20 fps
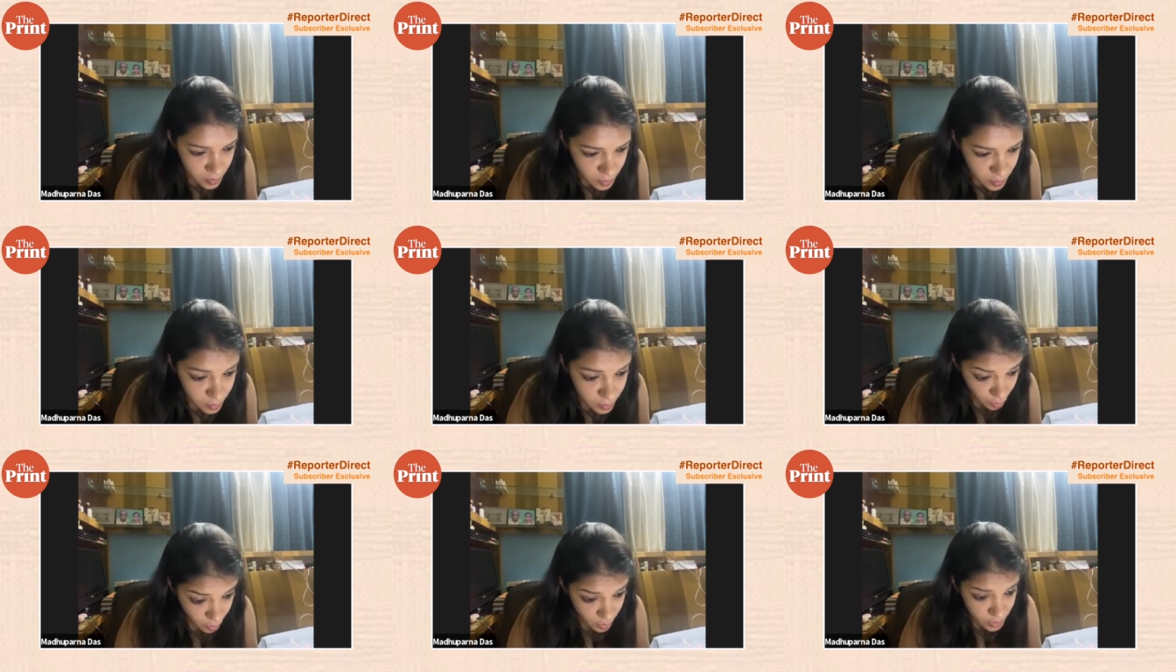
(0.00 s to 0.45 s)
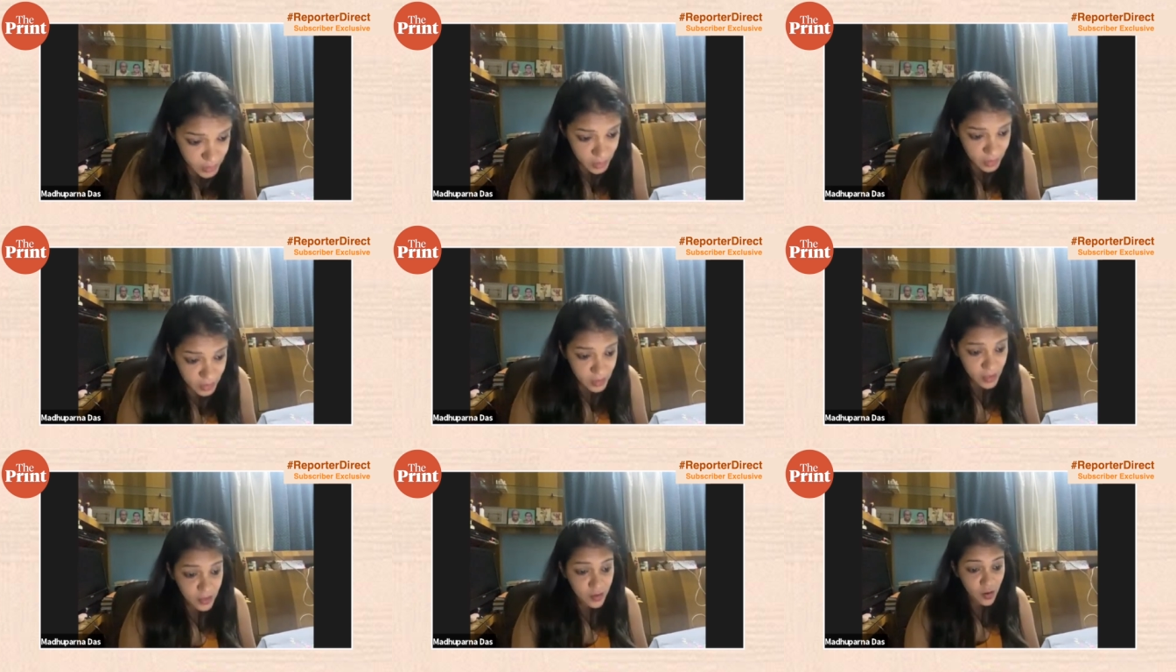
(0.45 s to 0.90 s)
not
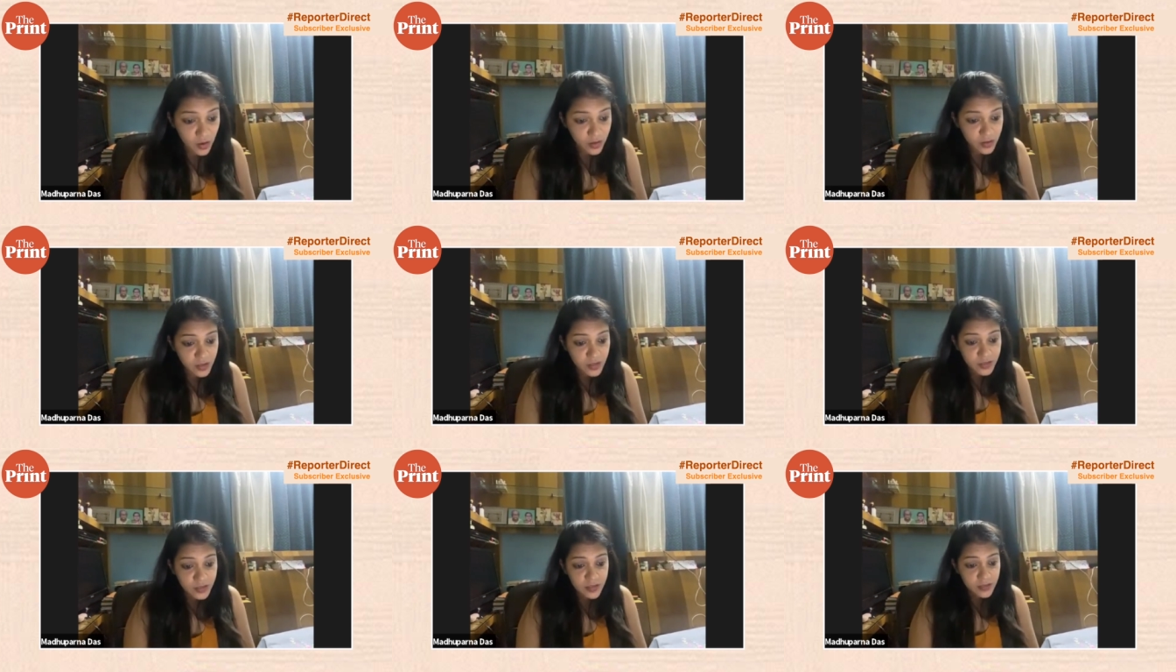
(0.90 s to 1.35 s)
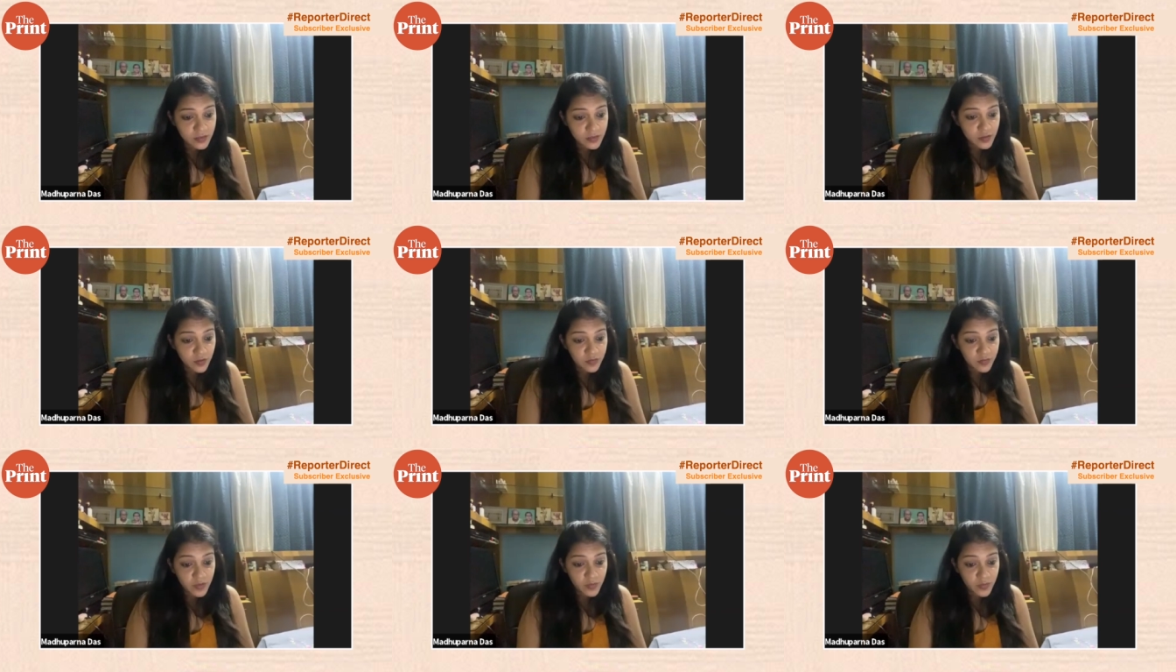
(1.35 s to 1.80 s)
taking cognizance
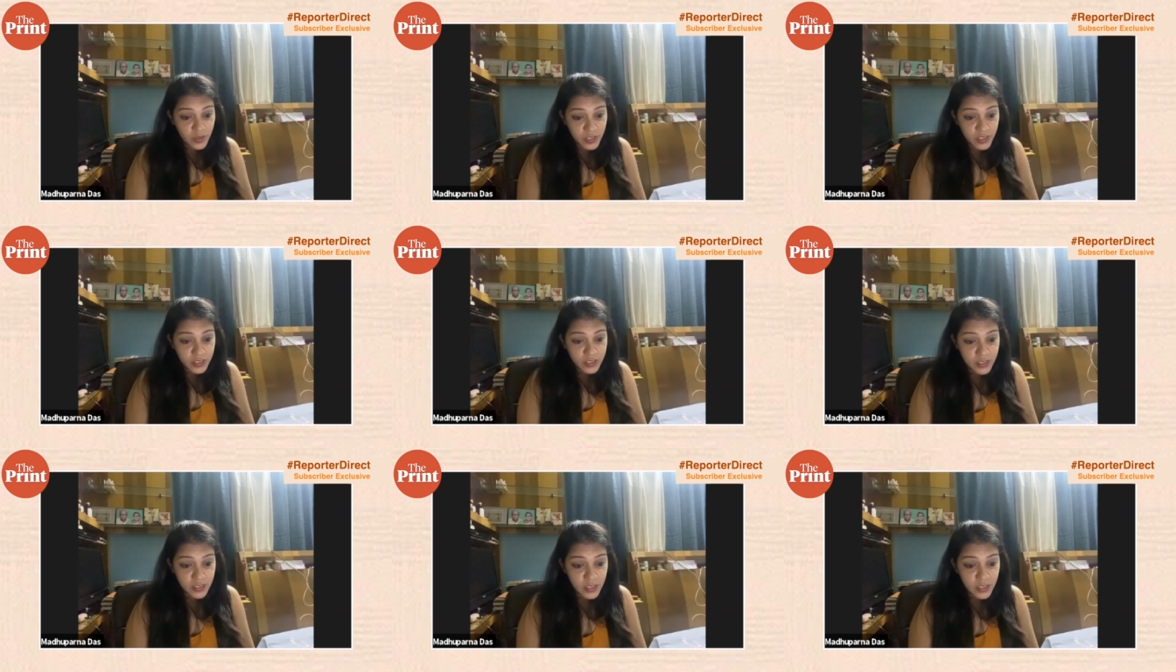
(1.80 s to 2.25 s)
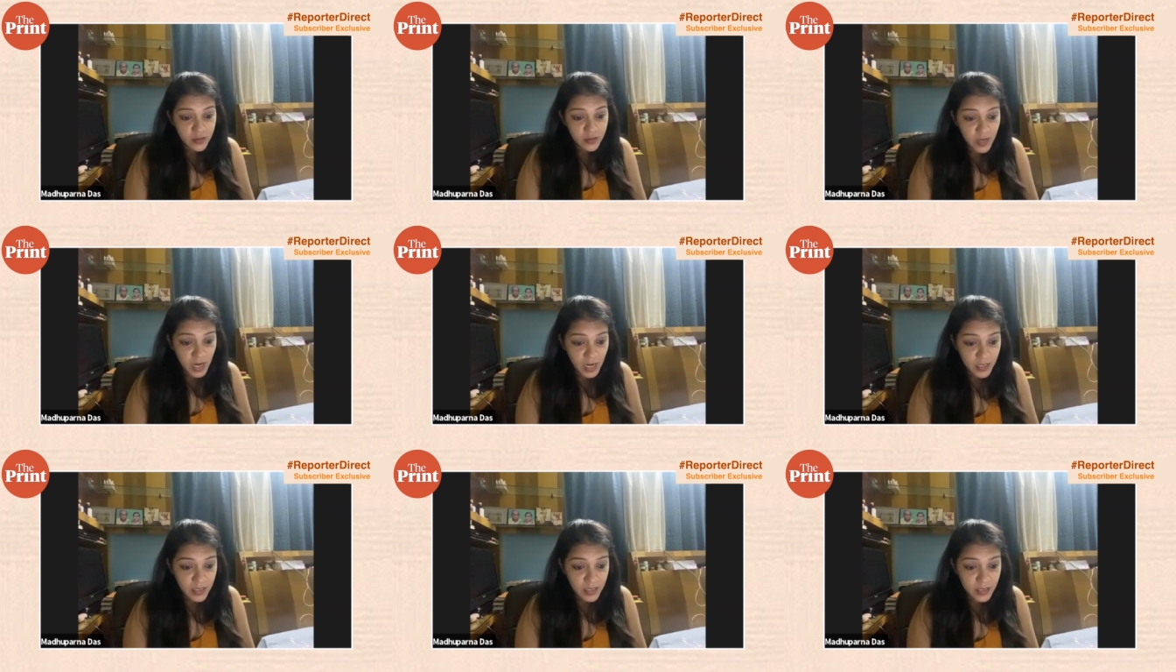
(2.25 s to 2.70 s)
of the political
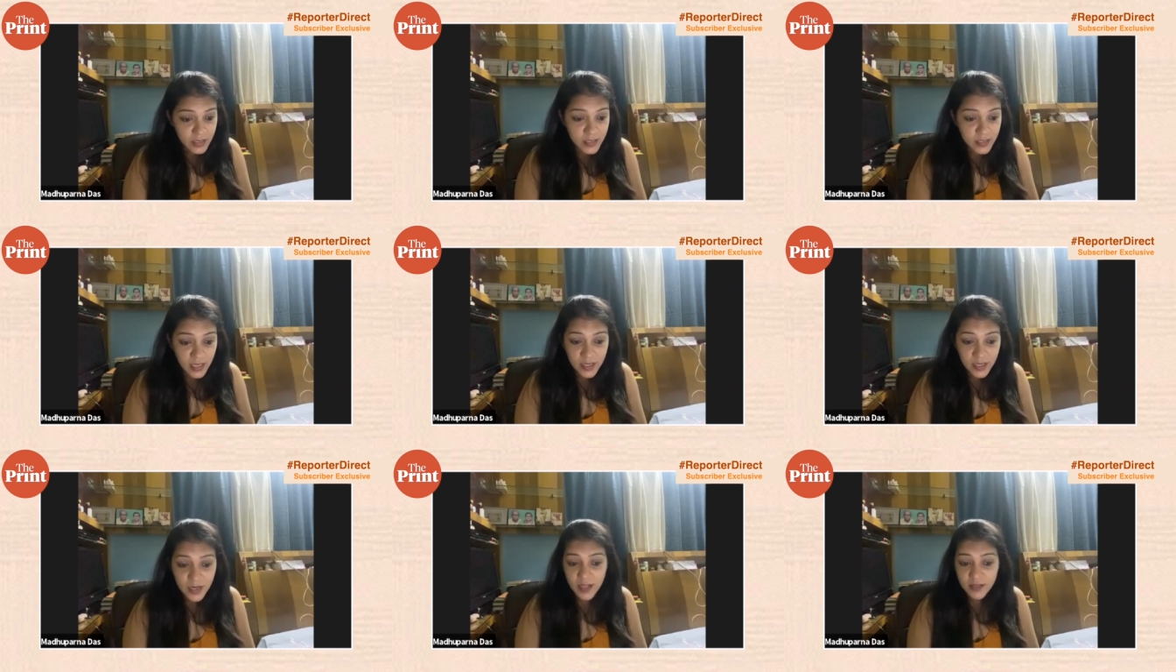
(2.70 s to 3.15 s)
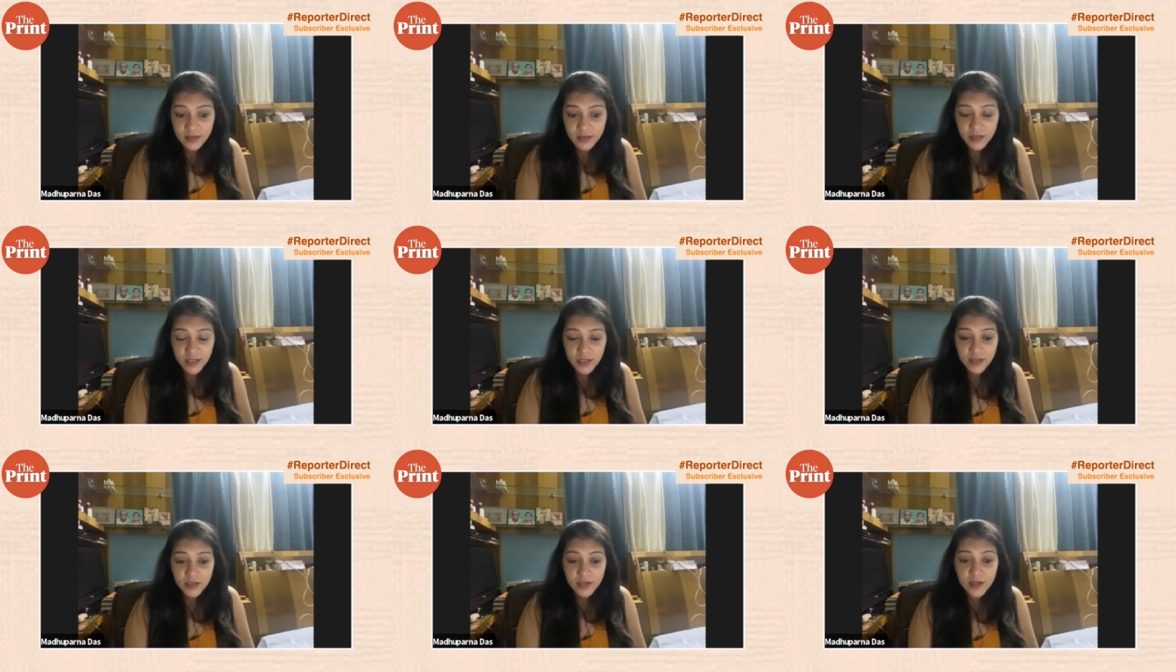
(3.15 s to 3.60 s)
rallies and
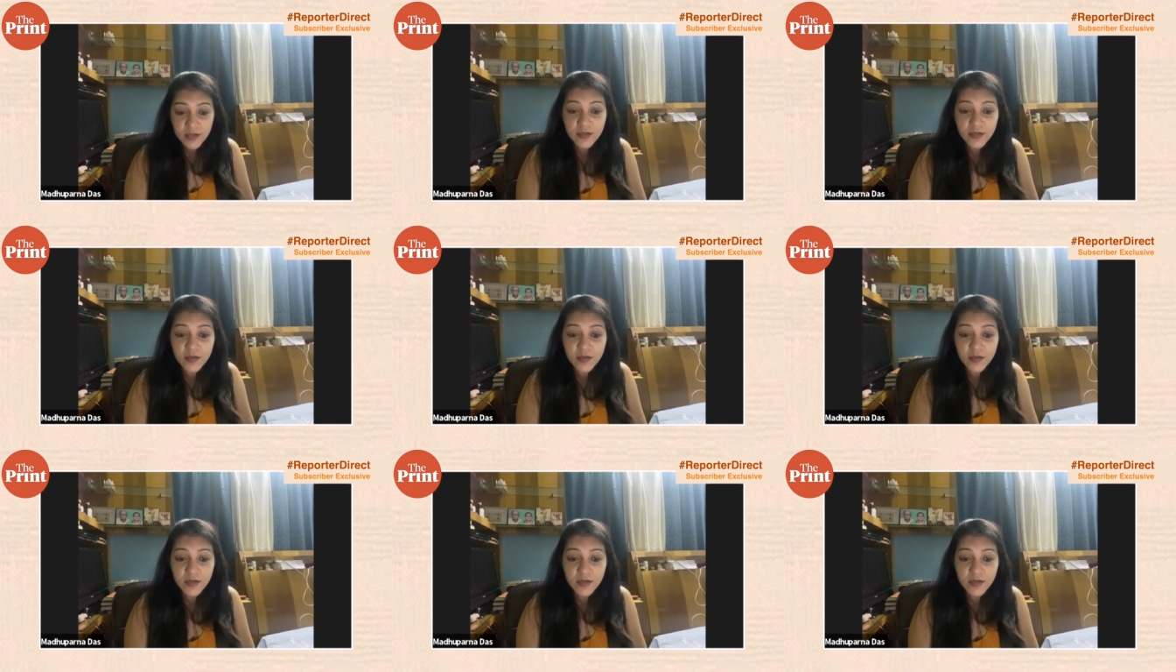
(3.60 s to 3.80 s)
gathering.